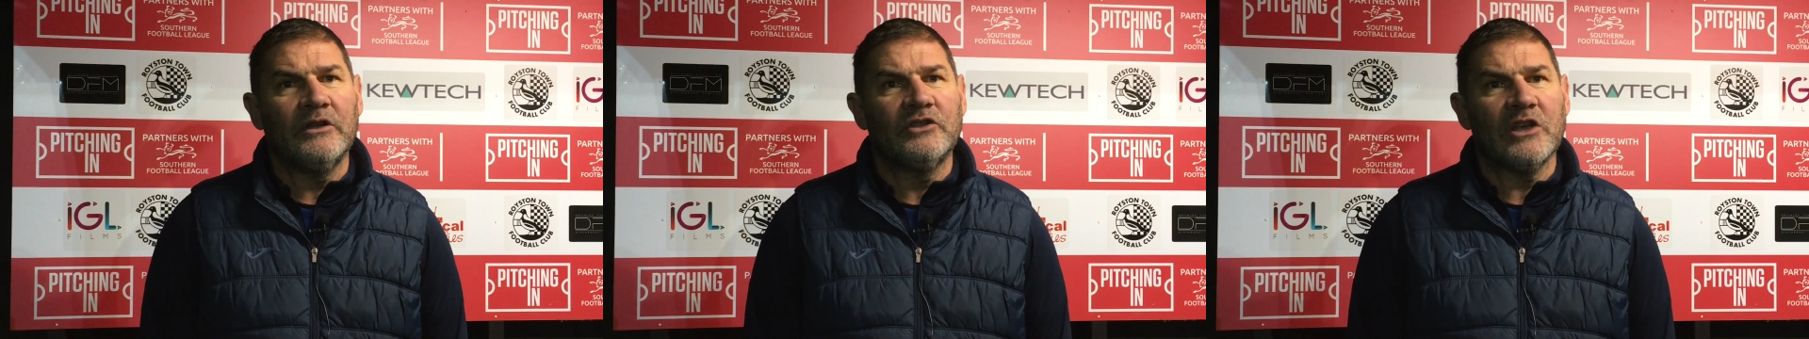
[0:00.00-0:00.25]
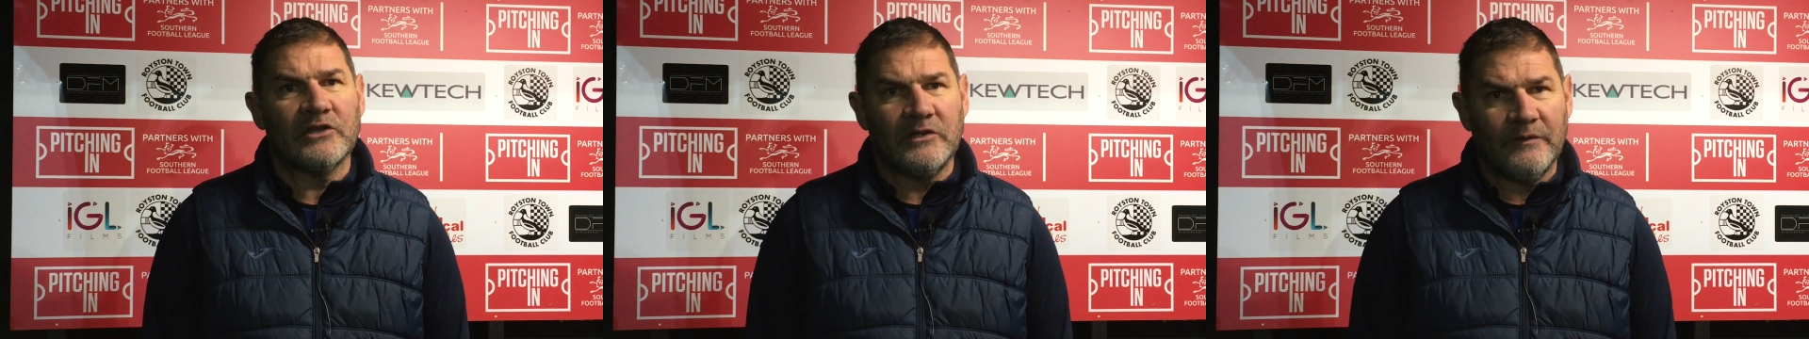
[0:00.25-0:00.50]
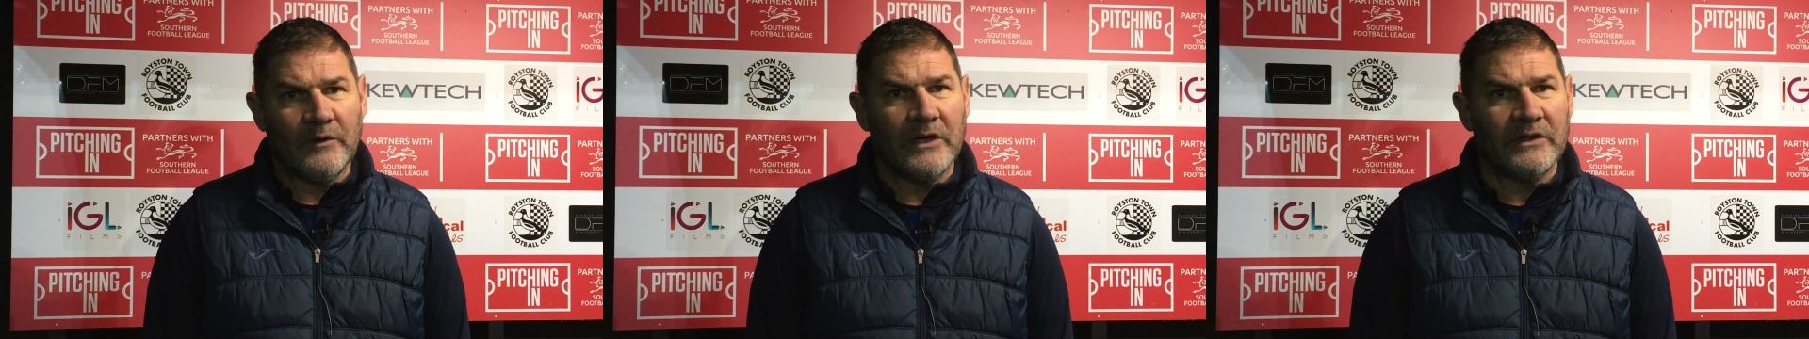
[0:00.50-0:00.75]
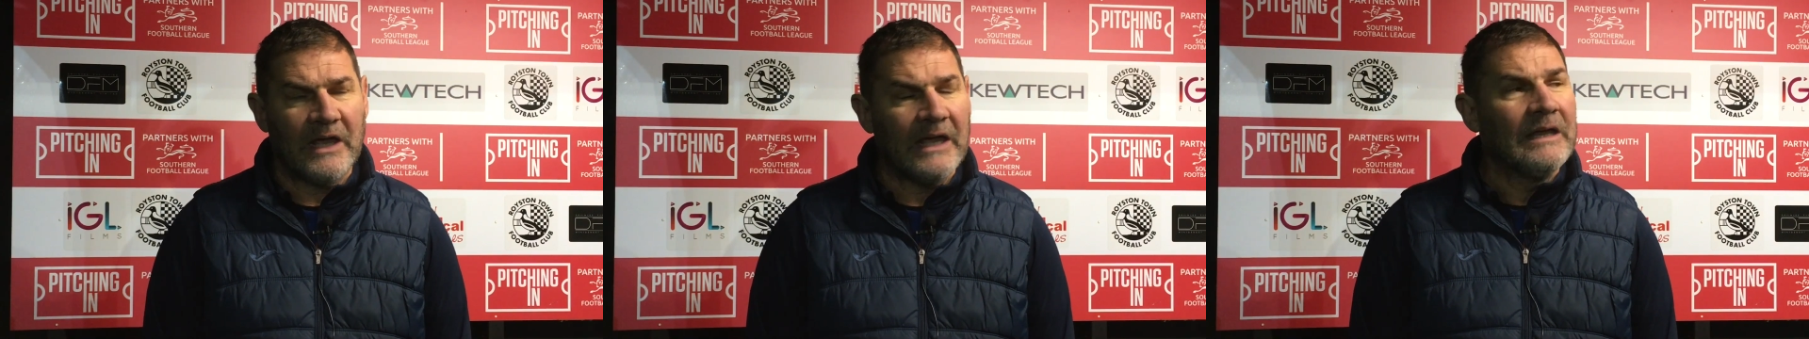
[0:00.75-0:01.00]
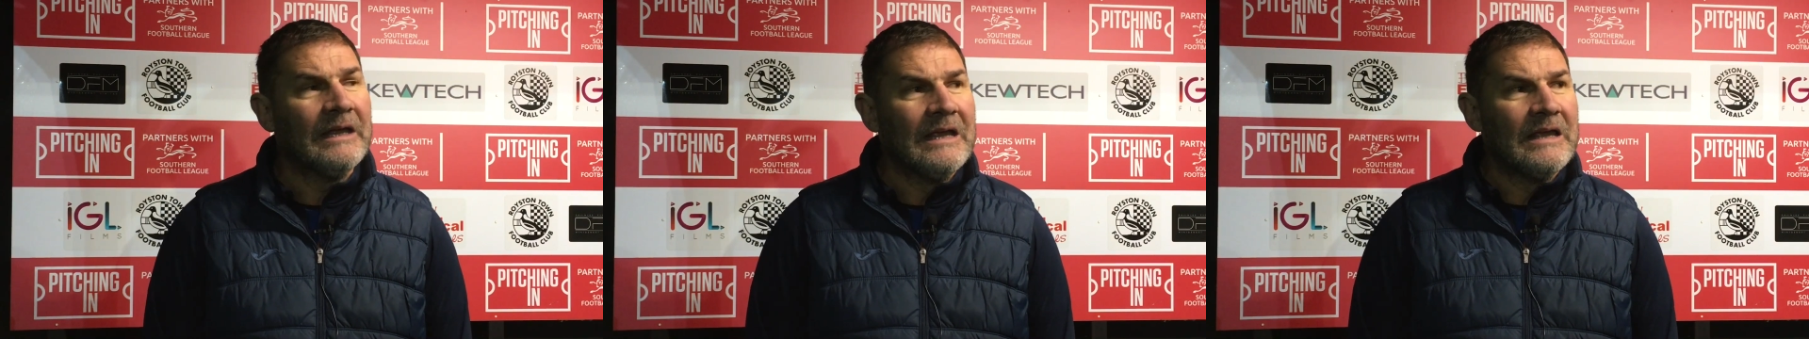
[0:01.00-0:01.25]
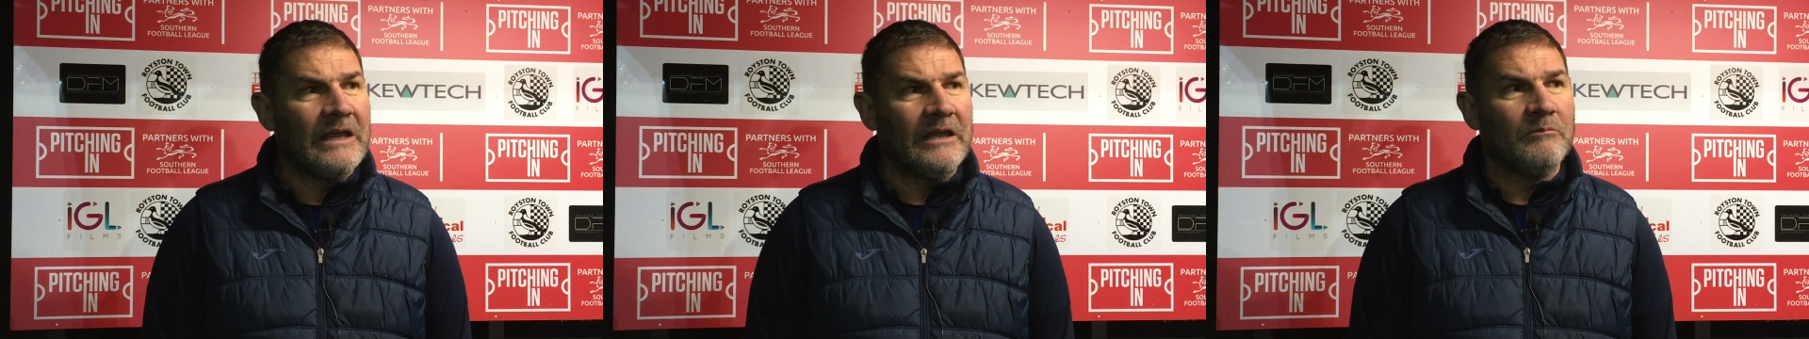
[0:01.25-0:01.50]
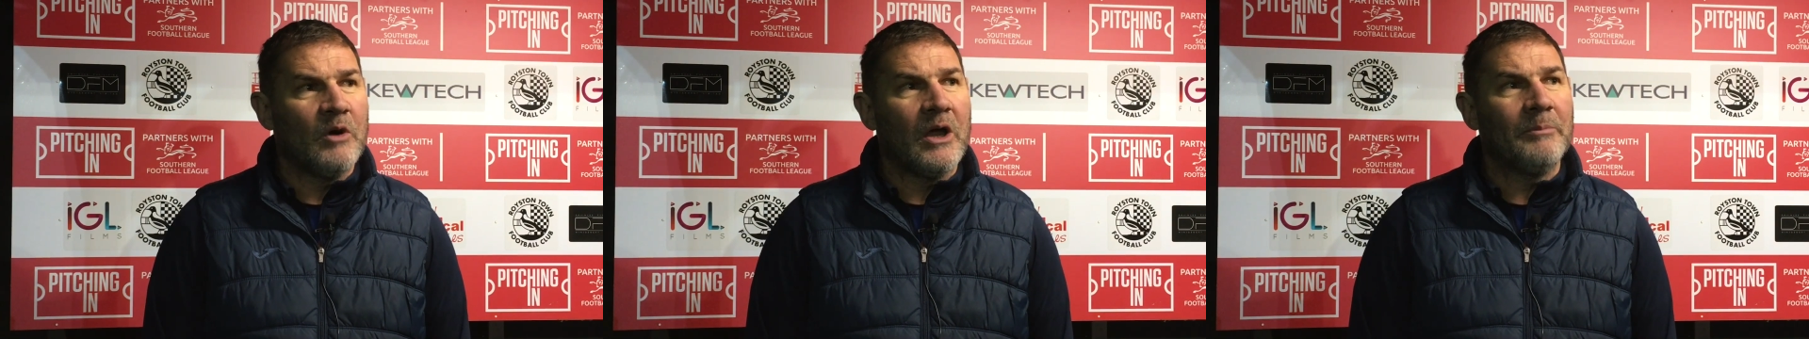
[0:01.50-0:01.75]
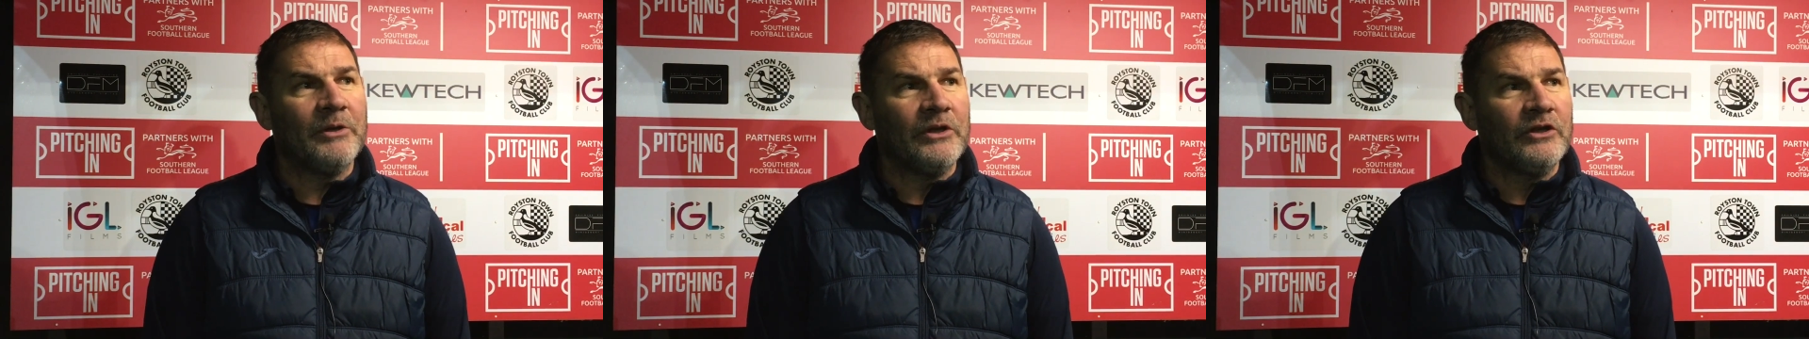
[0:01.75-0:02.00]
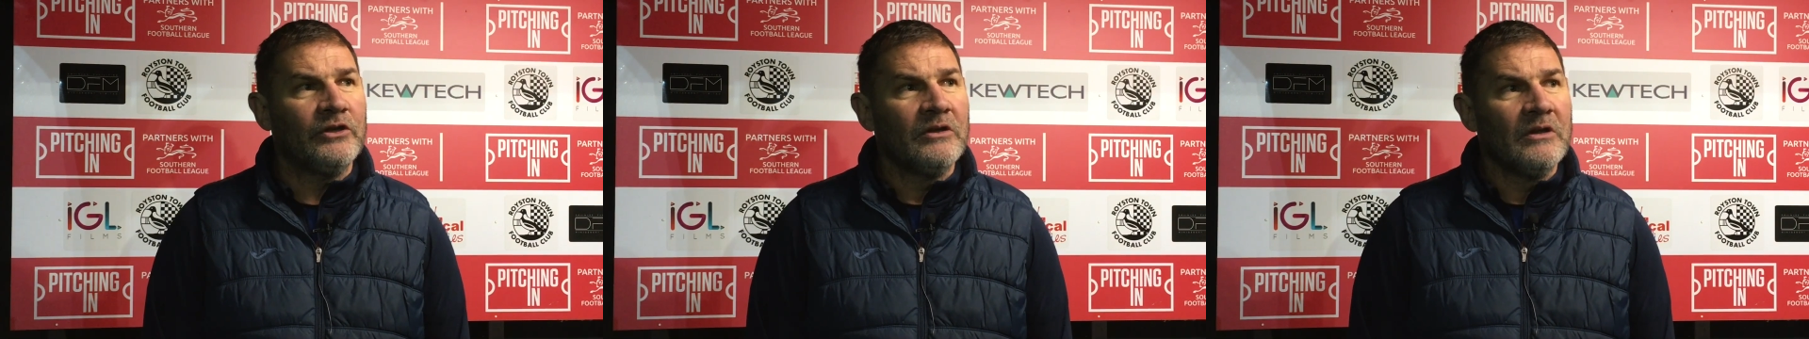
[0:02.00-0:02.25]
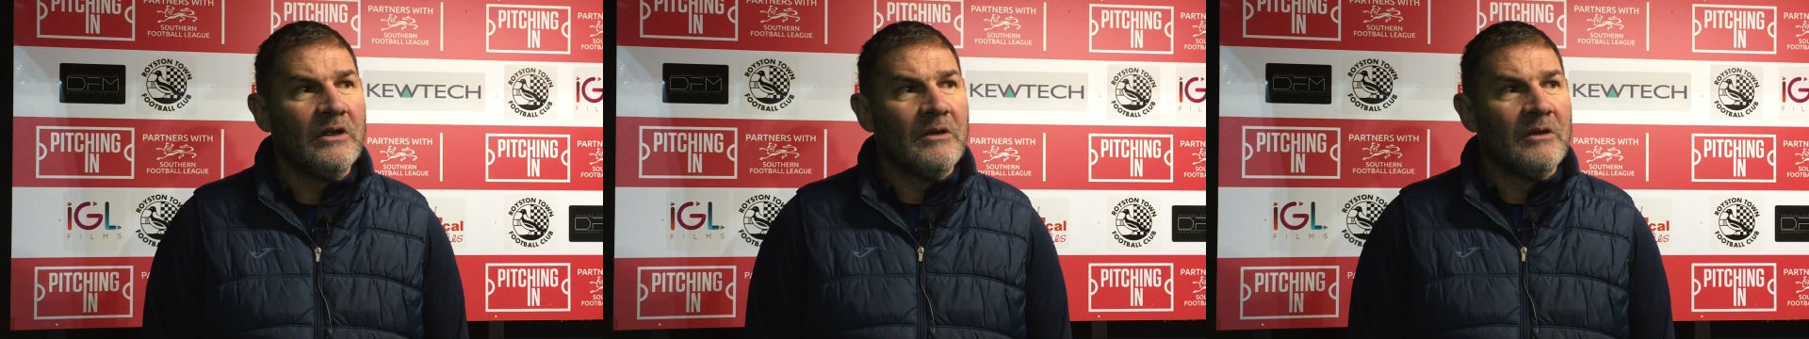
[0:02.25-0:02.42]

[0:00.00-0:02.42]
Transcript: justified that, in my opinion.